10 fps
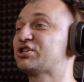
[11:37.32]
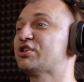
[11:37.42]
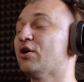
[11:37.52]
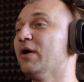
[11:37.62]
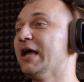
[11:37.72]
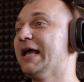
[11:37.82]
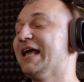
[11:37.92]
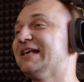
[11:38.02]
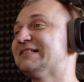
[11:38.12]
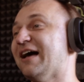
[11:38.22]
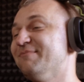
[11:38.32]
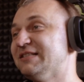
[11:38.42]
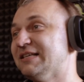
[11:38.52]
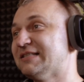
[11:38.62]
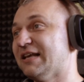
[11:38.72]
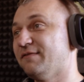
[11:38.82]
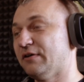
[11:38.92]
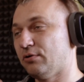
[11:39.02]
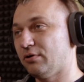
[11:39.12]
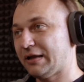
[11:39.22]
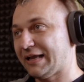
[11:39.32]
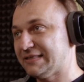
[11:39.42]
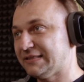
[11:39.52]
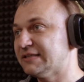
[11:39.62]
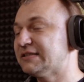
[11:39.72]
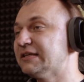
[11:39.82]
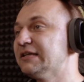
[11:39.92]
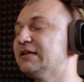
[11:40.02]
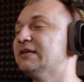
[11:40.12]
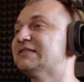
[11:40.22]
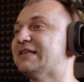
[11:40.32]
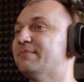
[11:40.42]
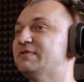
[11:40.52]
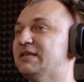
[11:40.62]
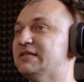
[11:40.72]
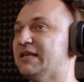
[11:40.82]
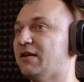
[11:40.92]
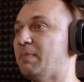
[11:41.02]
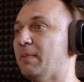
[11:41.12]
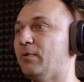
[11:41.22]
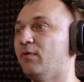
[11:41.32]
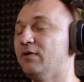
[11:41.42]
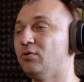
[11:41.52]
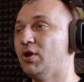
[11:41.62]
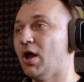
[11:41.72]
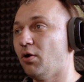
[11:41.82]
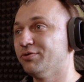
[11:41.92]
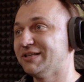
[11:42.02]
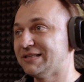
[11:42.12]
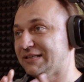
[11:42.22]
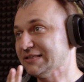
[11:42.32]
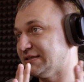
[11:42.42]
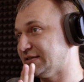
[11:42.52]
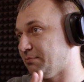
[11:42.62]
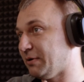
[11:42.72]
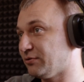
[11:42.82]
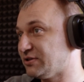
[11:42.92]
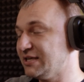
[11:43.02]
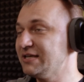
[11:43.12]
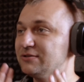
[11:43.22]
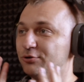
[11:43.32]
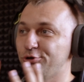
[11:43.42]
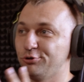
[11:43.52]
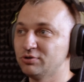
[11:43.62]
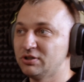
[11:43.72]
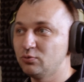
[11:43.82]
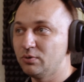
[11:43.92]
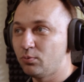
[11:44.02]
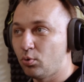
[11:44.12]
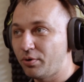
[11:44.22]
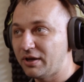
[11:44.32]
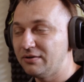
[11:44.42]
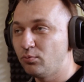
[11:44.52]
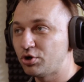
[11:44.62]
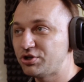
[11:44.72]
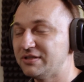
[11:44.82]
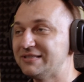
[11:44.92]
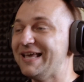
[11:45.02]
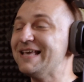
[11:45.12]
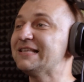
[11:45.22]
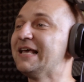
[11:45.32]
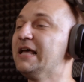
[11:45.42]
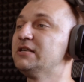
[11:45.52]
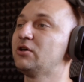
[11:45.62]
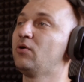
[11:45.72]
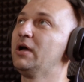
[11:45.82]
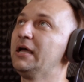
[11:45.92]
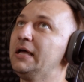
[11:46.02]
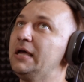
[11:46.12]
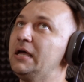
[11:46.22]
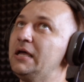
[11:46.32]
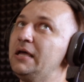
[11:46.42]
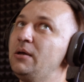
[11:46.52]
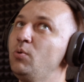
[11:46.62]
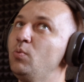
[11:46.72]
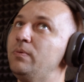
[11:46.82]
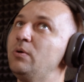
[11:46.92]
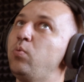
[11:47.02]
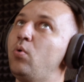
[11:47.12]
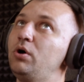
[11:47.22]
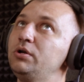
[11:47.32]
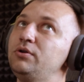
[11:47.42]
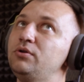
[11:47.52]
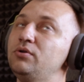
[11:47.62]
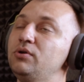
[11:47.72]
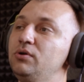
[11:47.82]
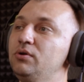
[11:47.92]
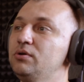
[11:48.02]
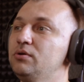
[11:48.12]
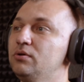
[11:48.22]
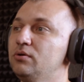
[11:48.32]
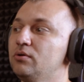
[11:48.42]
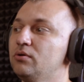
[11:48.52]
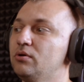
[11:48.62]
So something that will consistent, something that people will know that this is about this. On Tuesdays we're watching that. So we want to